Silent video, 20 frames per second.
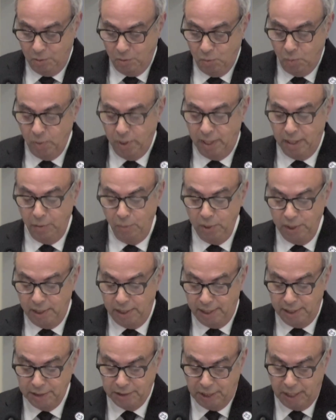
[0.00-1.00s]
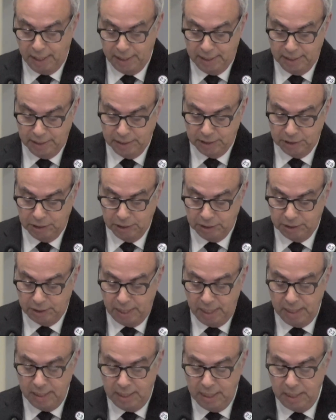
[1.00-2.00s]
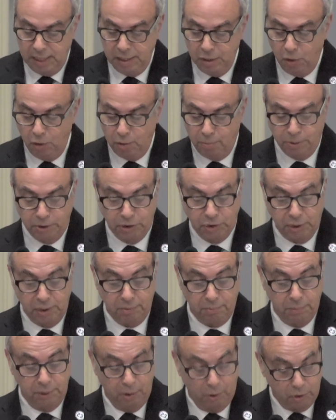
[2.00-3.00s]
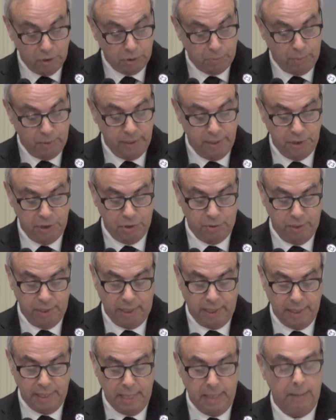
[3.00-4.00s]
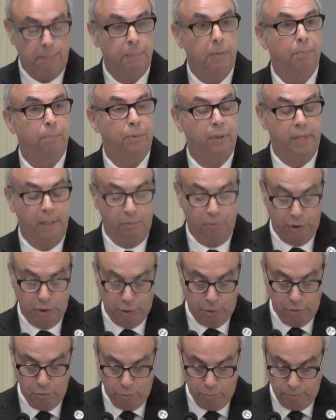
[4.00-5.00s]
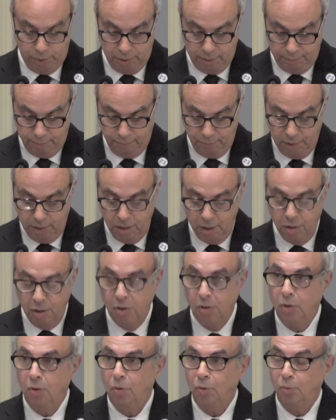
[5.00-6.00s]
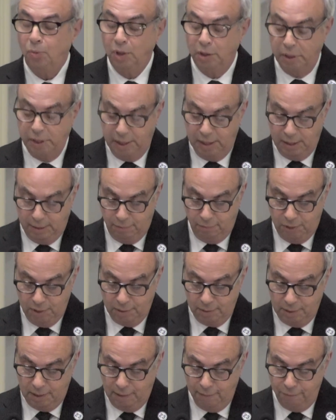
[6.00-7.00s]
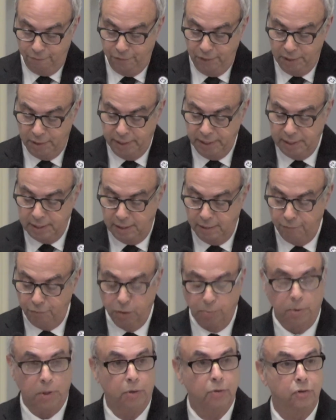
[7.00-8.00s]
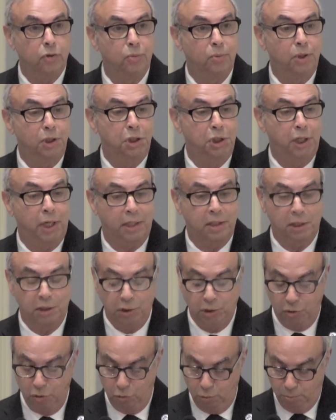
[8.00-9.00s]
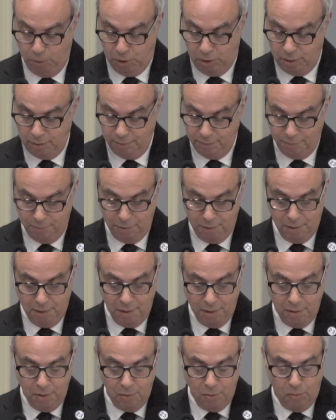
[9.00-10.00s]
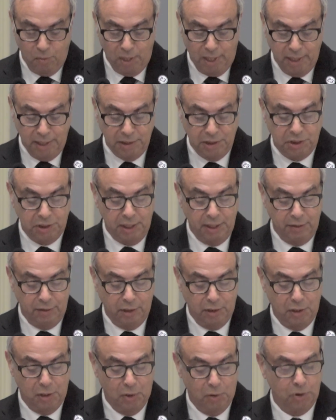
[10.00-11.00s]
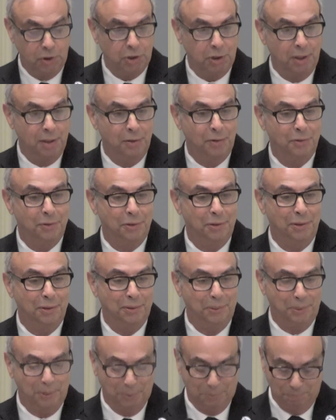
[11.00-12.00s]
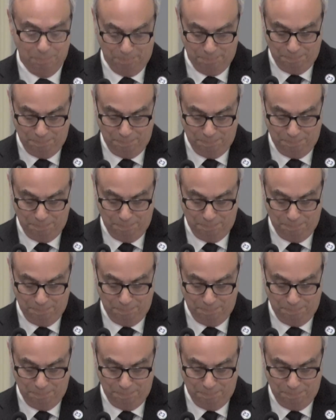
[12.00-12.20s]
When I realized I didn't sustain any noticeable injury, I got up and play resumed. Relieved and feeling comfortable to inject his humor, Ryne sent the go signal to the group.